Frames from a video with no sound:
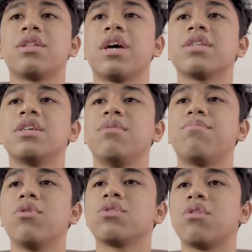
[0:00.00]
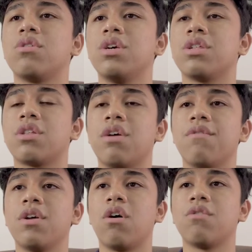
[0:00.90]
tax imposed on each
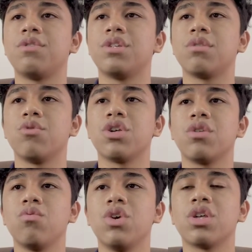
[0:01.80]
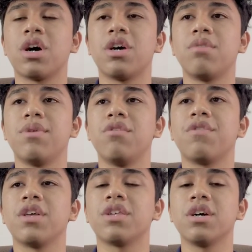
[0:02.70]
level of distribution, which are the
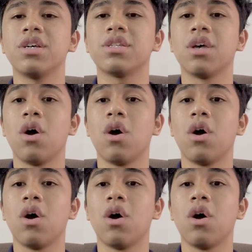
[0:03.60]
manufacturers,